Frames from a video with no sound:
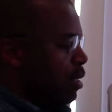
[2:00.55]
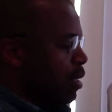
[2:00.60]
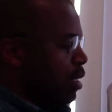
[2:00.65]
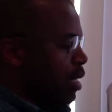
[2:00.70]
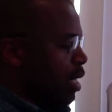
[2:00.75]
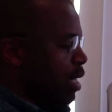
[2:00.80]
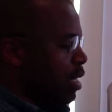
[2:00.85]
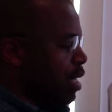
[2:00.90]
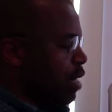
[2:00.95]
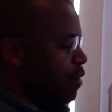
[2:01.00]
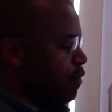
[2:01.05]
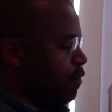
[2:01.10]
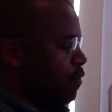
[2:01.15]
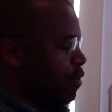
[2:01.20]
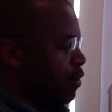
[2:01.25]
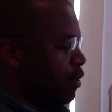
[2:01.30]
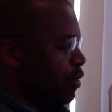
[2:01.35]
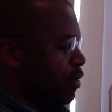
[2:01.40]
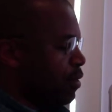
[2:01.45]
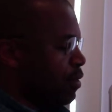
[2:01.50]
And then, of
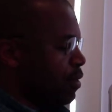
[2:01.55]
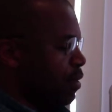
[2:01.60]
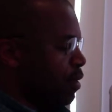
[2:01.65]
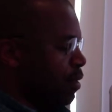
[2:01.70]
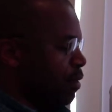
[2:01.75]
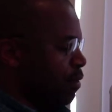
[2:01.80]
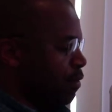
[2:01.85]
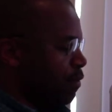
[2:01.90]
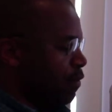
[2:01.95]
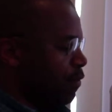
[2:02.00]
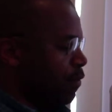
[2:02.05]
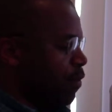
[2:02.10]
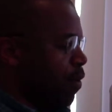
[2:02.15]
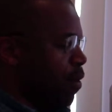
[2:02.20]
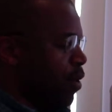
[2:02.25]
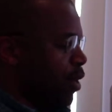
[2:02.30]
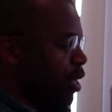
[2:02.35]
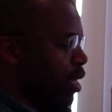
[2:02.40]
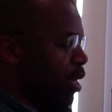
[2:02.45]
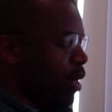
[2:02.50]
course,
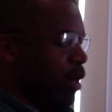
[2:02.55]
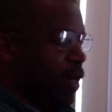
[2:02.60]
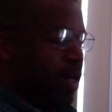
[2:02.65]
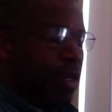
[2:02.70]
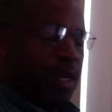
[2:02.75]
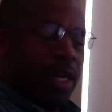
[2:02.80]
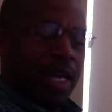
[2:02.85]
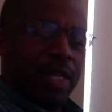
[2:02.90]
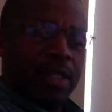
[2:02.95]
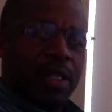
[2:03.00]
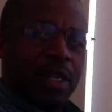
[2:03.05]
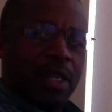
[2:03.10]
4 here creates an